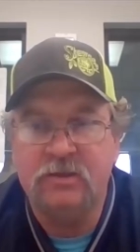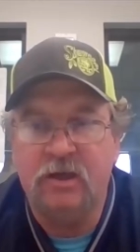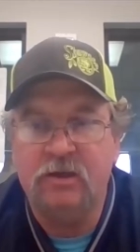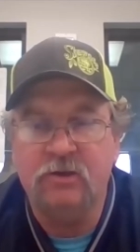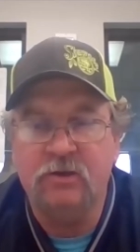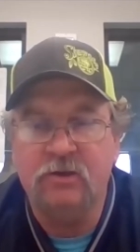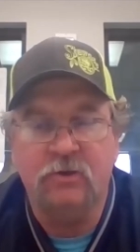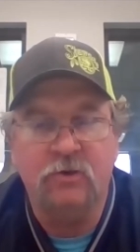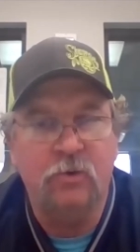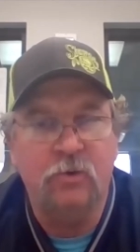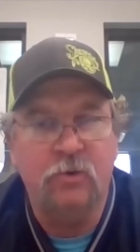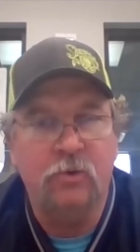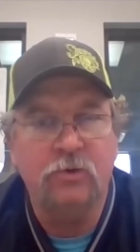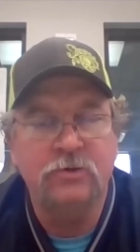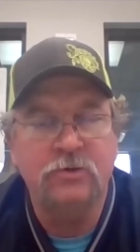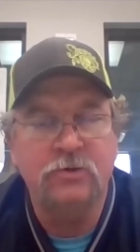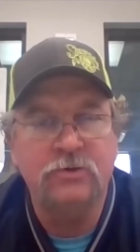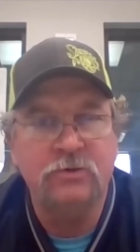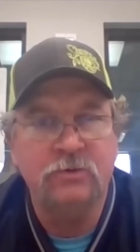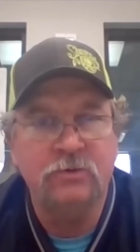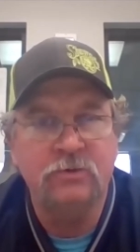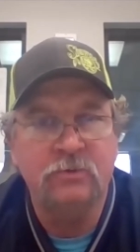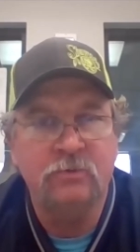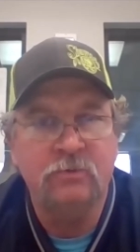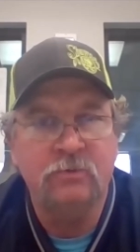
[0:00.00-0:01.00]
Say the
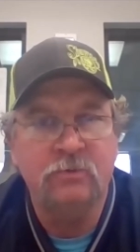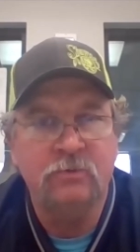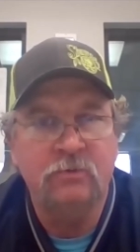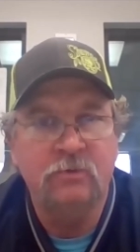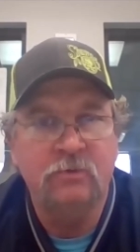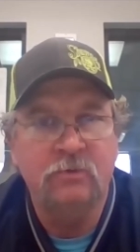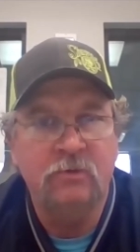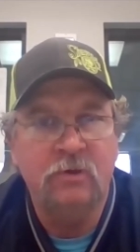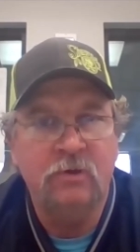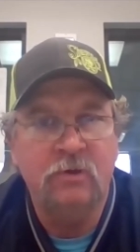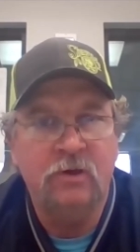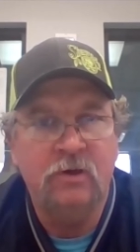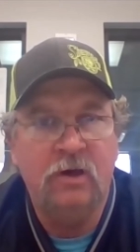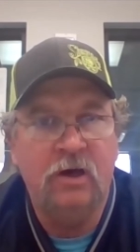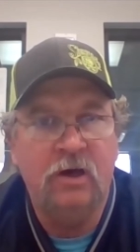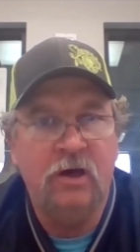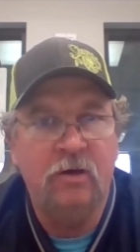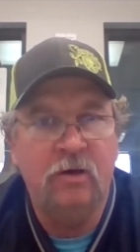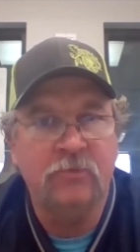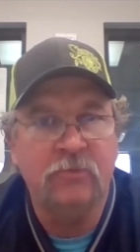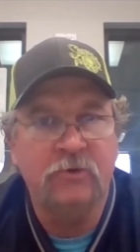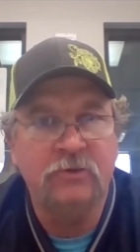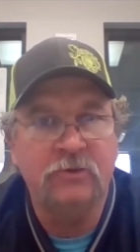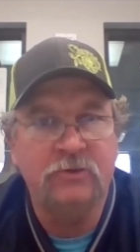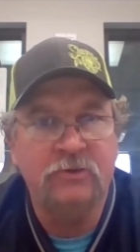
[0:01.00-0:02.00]
course.
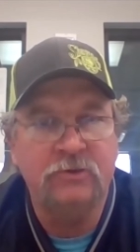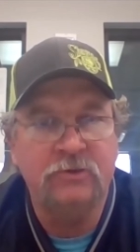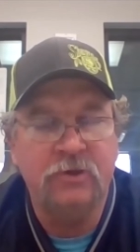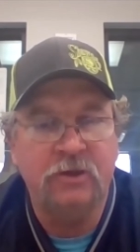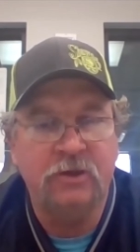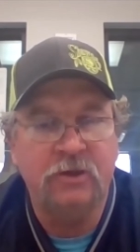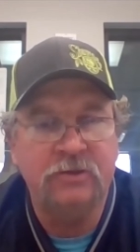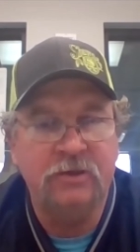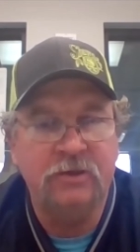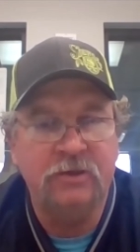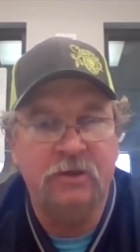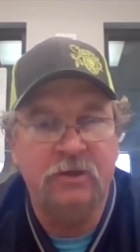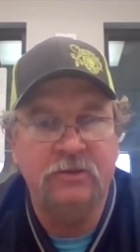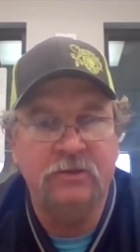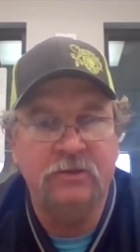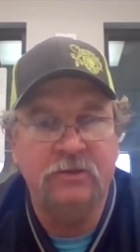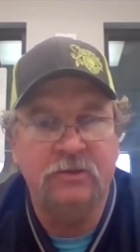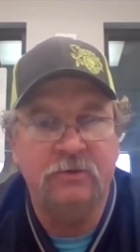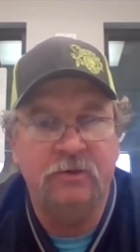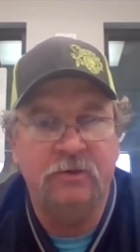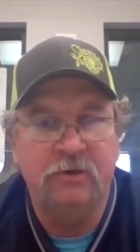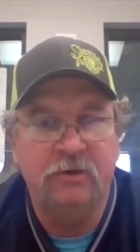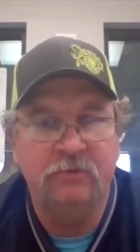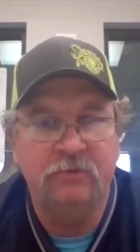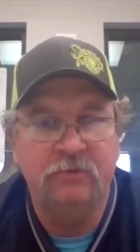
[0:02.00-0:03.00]
Um, construction
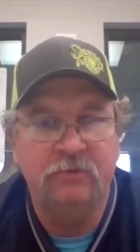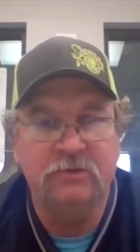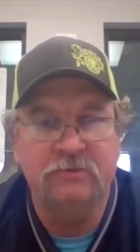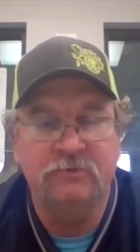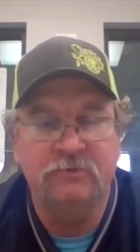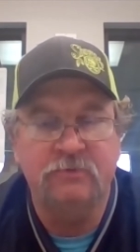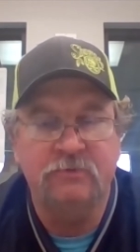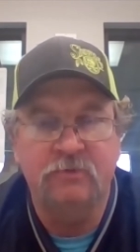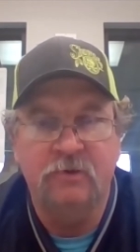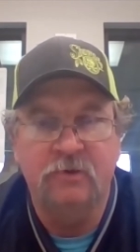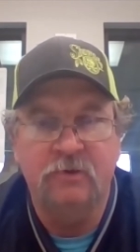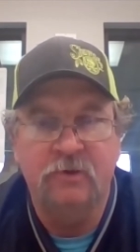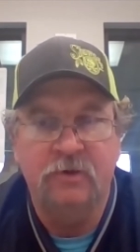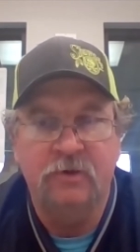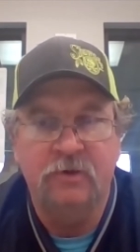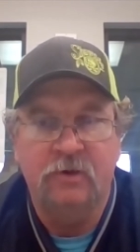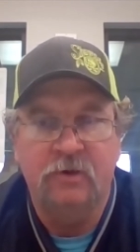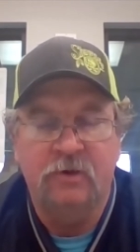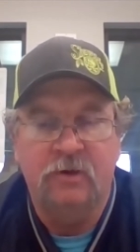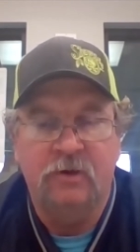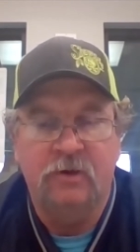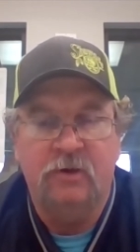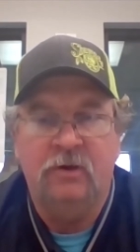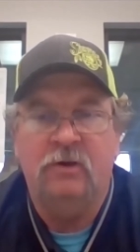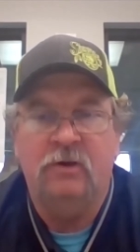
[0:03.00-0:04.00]
industry was
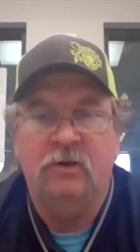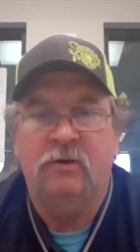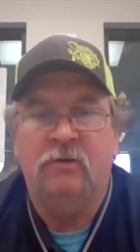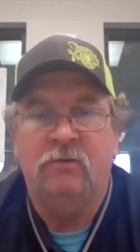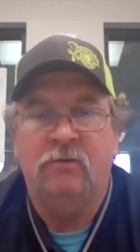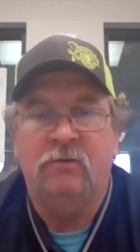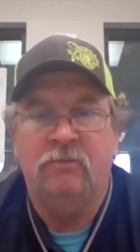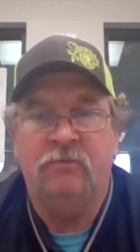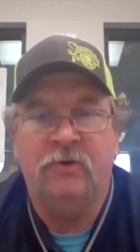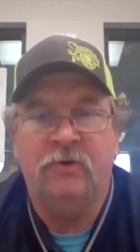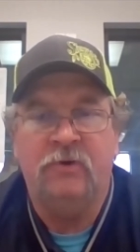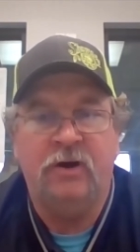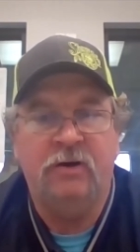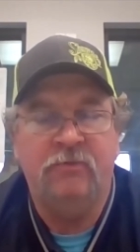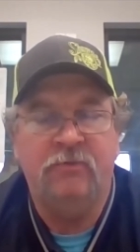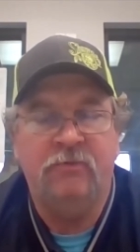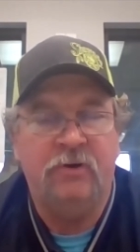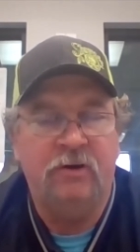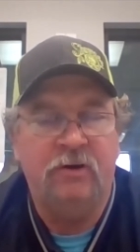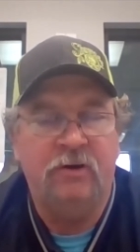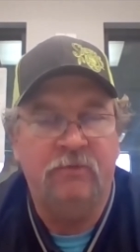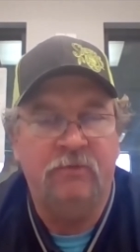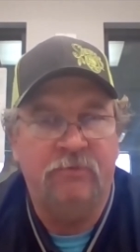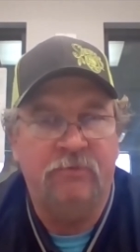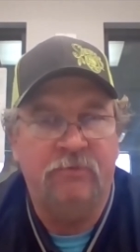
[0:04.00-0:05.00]
very,
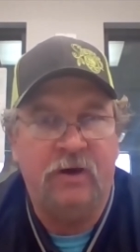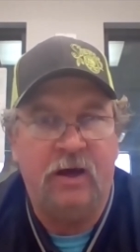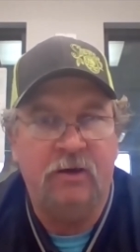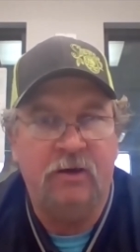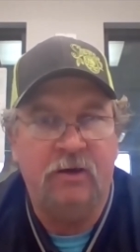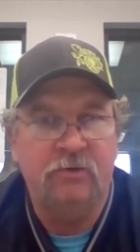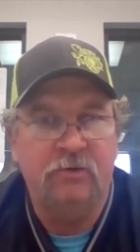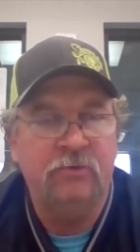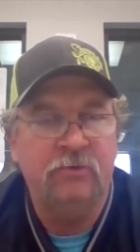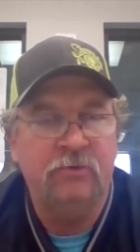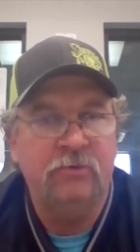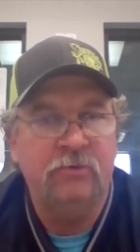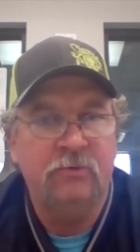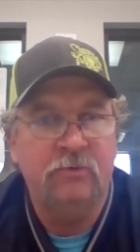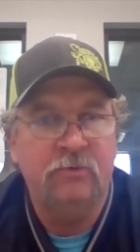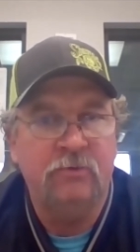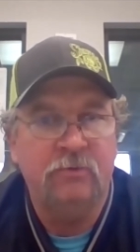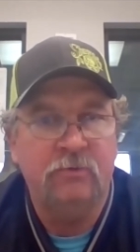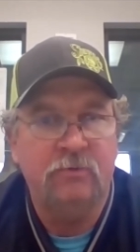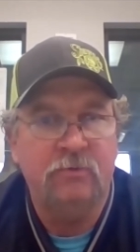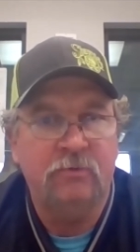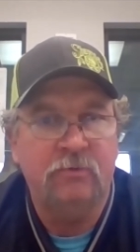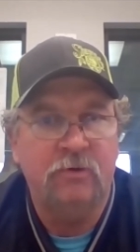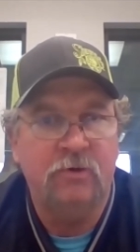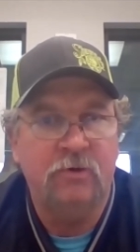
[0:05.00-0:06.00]
very vital
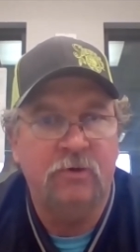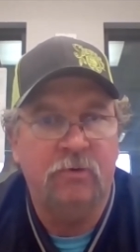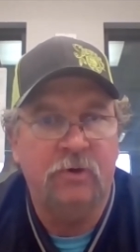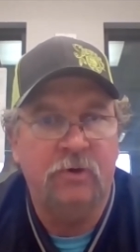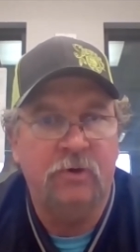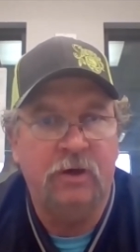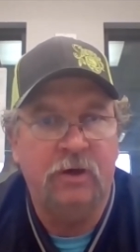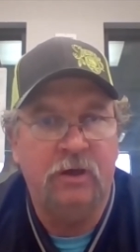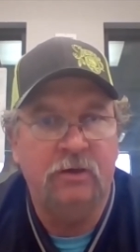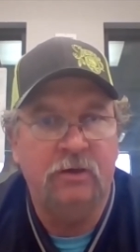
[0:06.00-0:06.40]
going